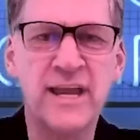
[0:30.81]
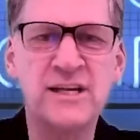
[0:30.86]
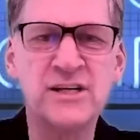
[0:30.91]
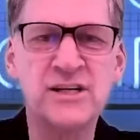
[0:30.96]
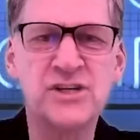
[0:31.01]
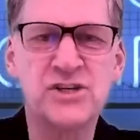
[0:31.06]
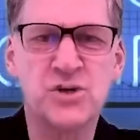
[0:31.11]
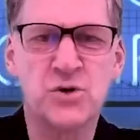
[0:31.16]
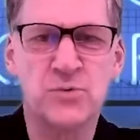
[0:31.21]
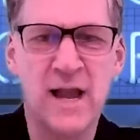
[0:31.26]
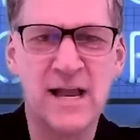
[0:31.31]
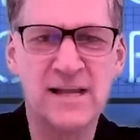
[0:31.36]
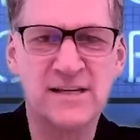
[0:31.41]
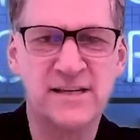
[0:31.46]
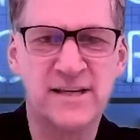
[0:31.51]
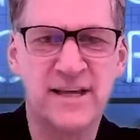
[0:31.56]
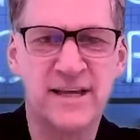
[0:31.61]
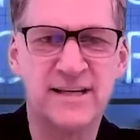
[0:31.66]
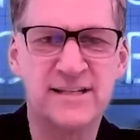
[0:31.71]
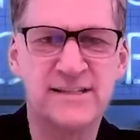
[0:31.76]

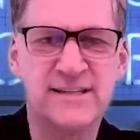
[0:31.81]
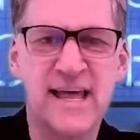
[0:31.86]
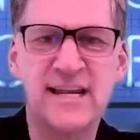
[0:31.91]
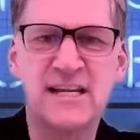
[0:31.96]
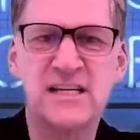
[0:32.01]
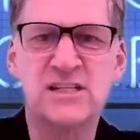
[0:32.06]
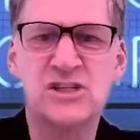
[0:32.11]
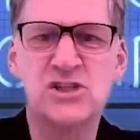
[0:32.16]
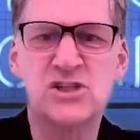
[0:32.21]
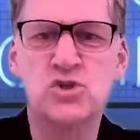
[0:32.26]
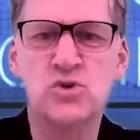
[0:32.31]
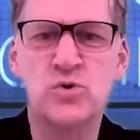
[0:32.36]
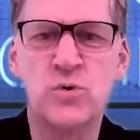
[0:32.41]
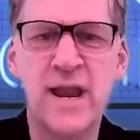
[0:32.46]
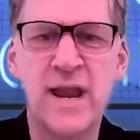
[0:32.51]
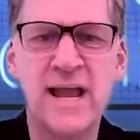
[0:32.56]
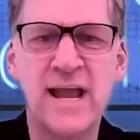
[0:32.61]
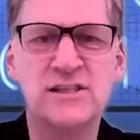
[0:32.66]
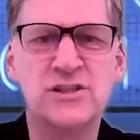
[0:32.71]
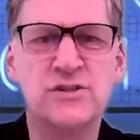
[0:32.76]
interesting is that it's
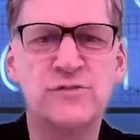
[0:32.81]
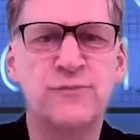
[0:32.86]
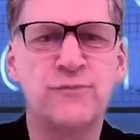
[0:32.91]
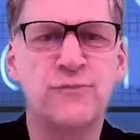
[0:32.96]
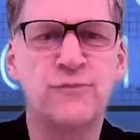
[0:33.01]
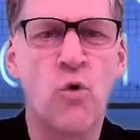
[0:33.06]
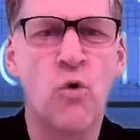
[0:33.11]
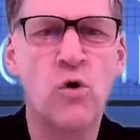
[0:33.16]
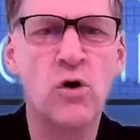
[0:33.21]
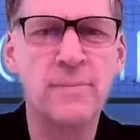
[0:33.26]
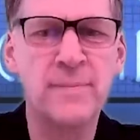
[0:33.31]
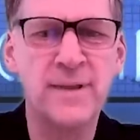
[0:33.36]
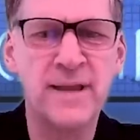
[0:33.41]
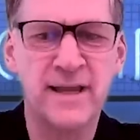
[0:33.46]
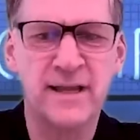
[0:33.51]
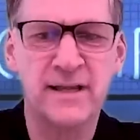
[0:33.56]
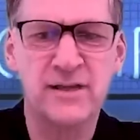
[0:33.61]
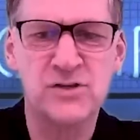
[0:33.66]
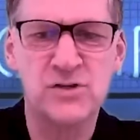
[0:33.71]
transforming